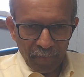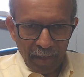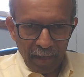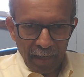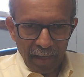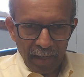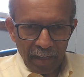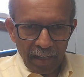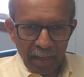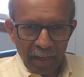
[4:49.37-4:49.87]

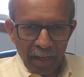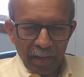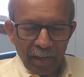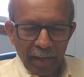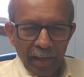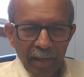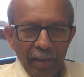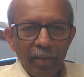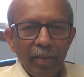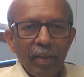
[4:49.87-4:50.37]
Okay,
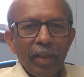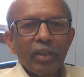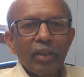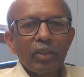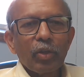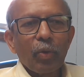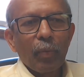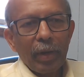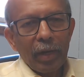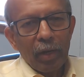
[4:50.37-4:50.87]
so when you
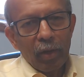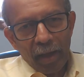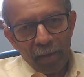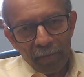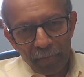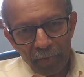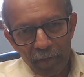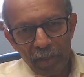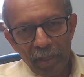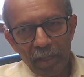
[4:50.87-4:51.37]
have the
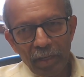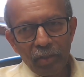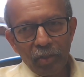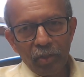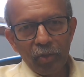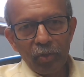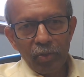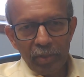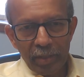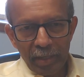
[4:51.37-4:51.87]
two
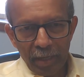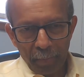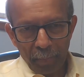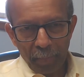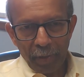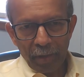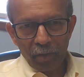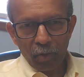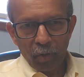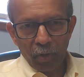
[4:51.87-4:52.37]
separate
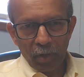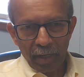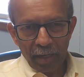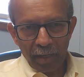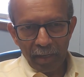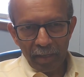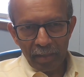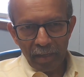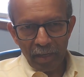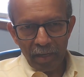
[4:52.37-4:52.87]

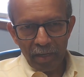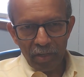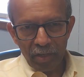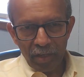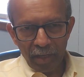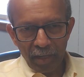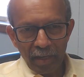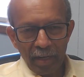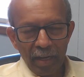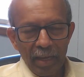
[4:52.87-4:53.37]
organization,
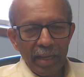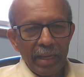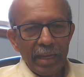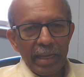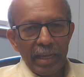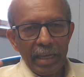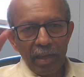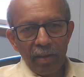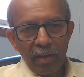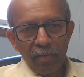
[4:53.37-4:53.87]

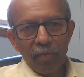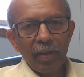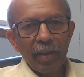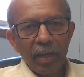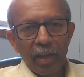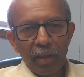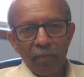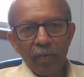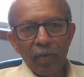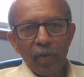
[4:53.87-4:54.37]
even if you
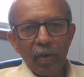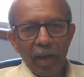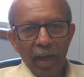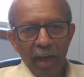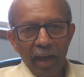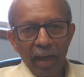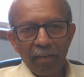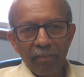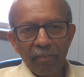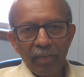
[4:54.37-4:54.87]
have
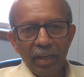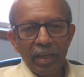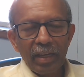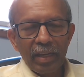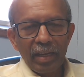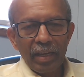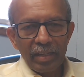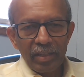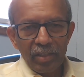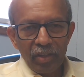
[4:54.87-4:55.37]

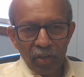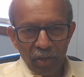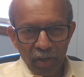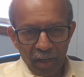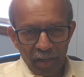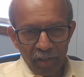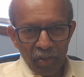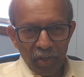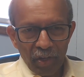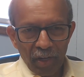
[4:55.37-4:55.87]

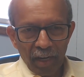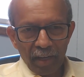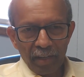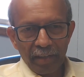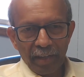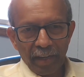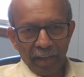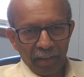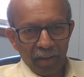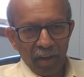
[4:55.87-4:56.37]
instructional
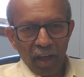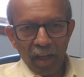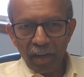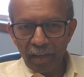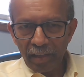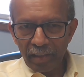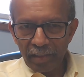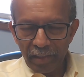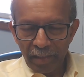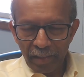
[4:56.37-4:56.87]

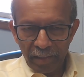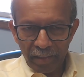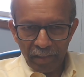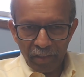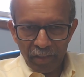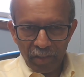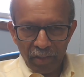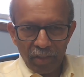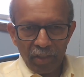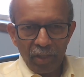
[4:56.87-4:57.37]
technologists
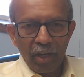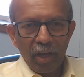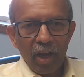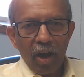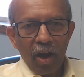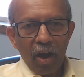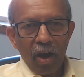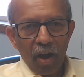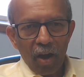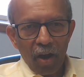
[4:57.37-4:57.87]

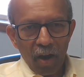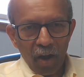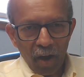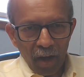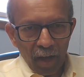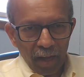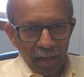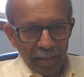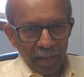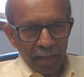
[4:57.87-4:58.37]
on
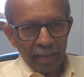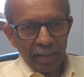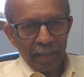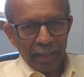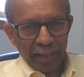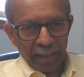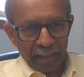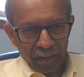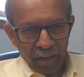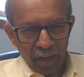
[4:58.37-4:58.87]
the
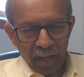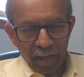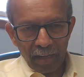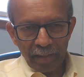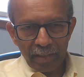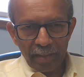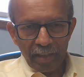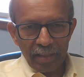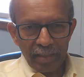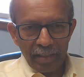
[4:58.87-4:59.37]
technology
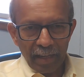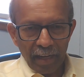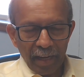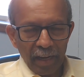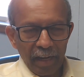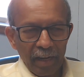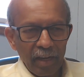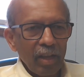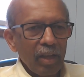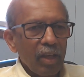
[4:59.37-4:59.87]
side,
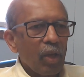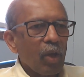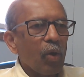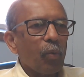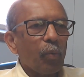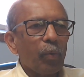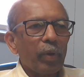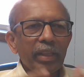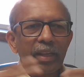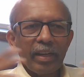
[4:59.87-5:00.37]
whether
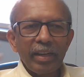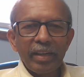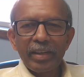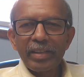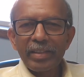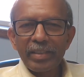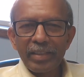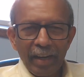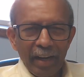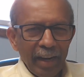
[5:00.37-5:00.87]
it is
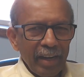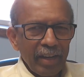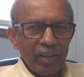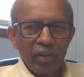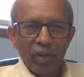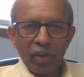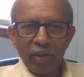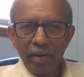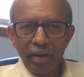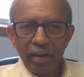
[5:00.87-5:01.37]
right or
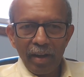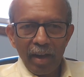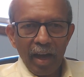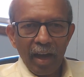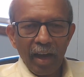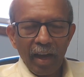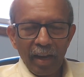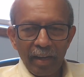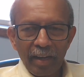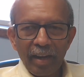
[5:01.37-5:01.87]
not,
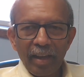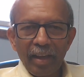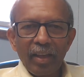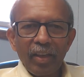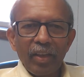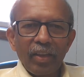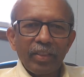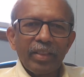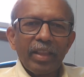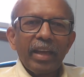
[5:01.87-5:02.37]
they
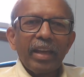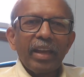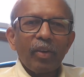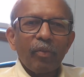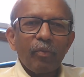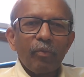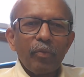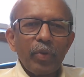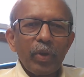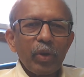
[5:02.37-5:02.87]
are
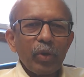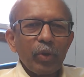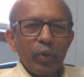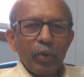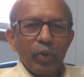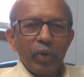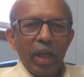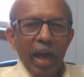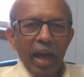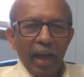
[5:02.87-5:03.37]
viewed as